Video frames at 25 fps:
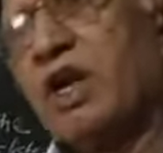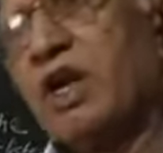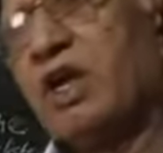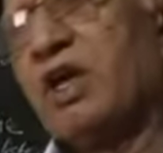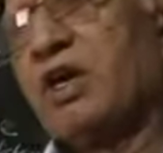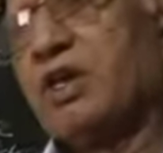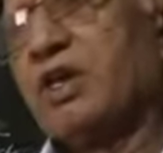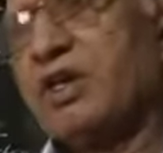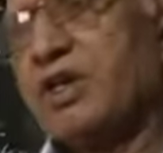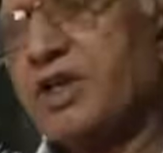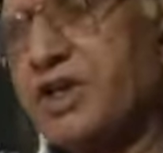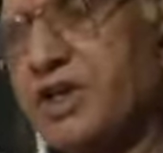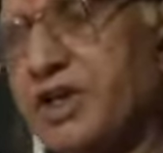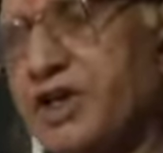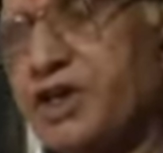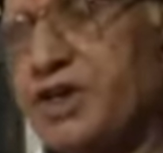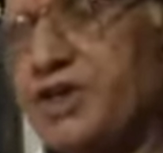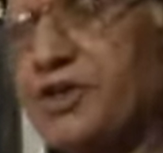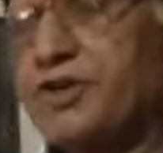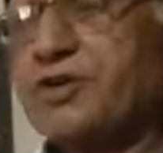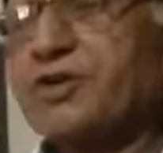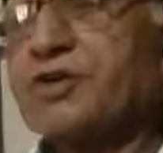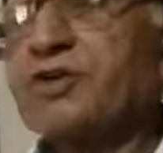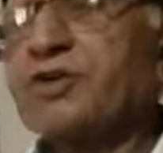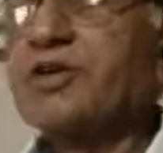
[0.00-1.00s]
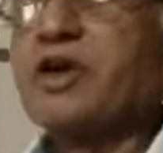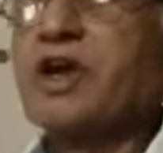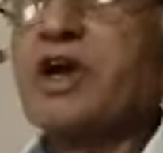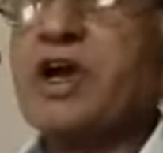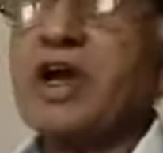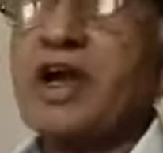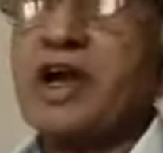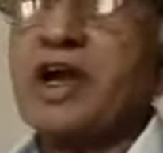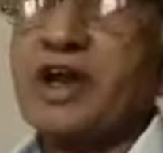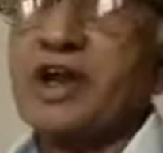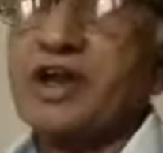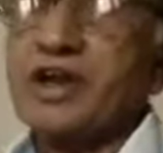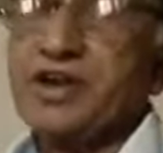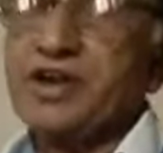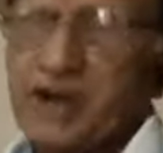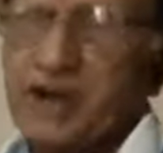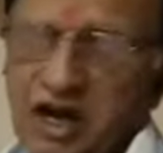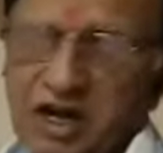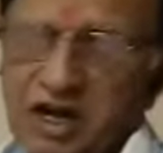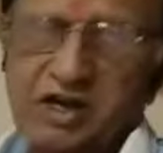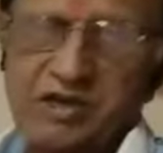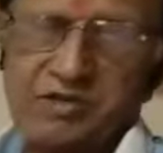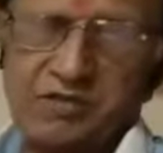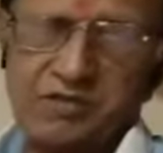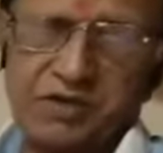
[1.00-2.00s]
radio and
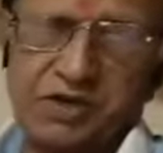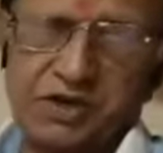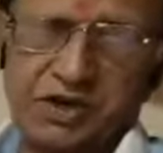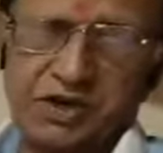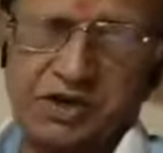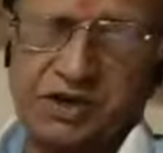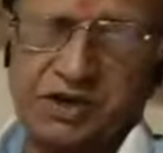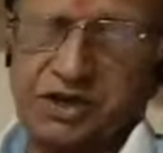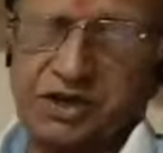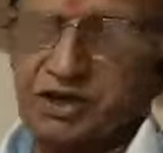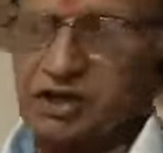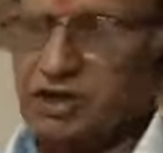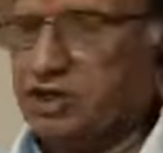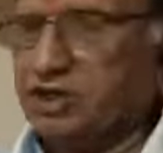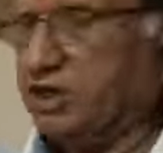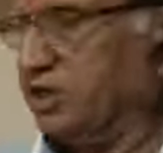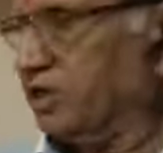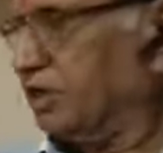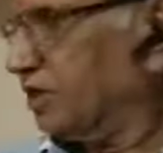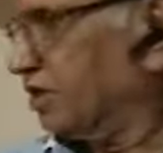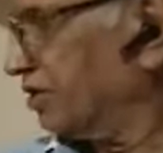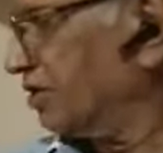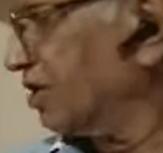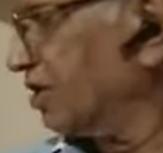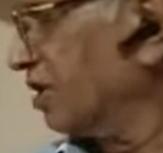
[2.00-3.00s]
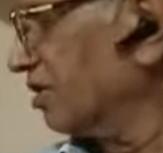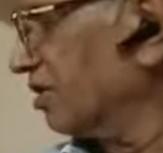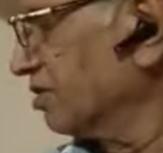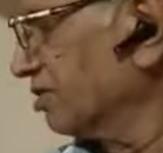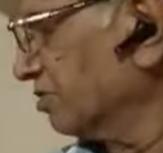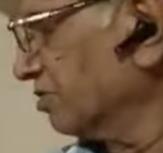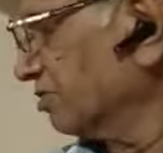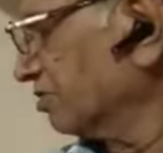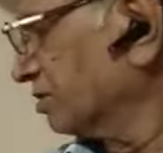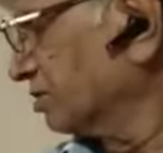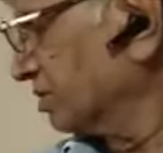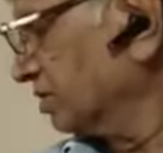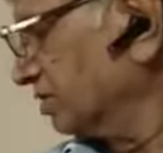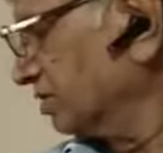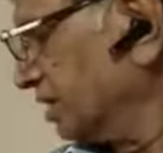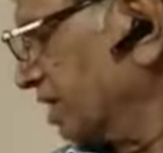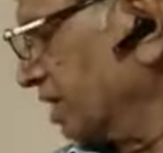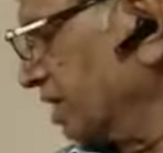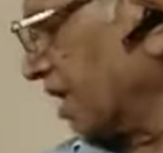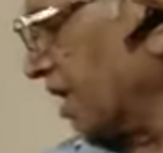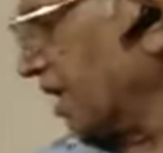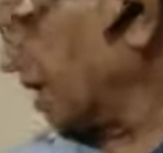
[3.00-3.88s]
television. Now, there are